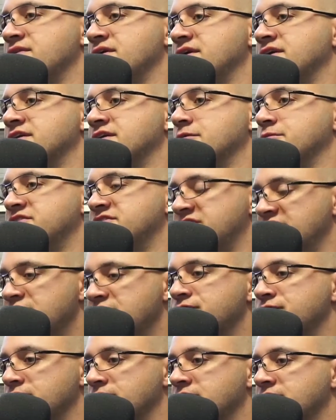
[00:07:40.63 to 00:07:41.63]
it'll be
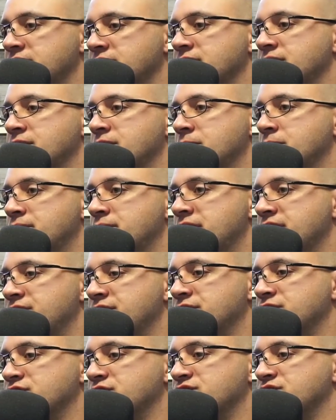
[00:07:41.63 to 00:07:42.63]
safer, but I think
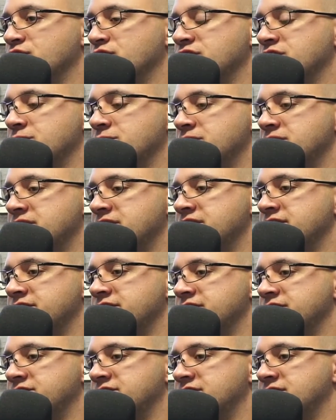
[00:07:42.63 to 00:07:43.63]
there's still going to be
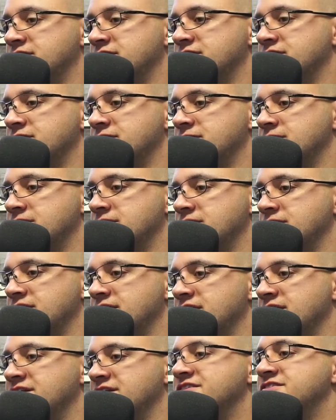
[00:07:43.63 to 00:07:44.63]
these
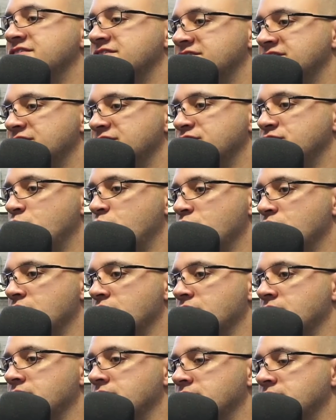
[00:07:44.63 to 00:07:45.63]
instances
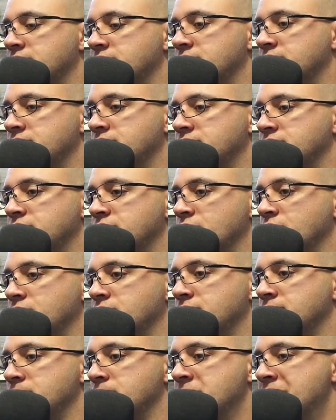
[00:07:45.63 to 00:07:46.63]
where
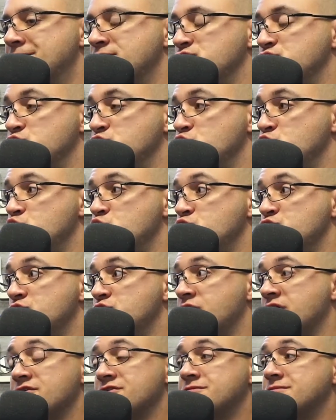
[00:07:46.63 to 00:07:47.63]
maybe you would
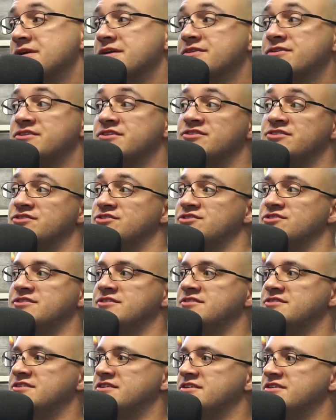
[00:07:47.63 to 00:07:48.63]
rather make the decision
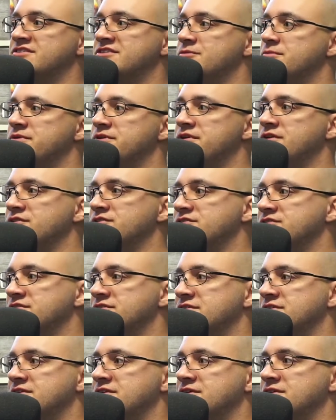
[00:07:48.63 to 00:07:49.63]
instead of somebody else.
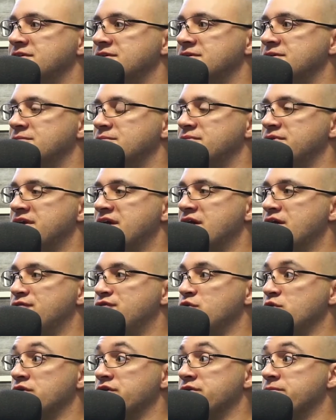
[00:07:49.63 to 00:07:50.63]
But now if you're
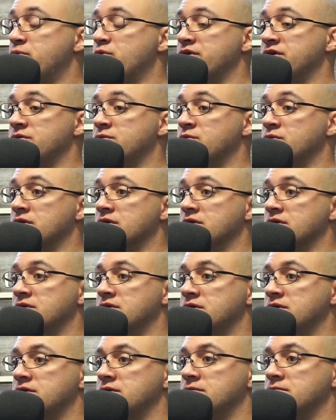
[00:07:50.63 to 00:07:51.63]
at the point where
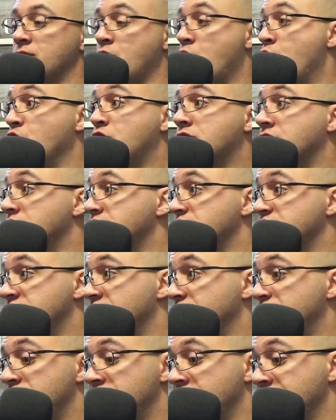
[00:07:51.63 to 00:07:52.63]
all cars are self-driving, they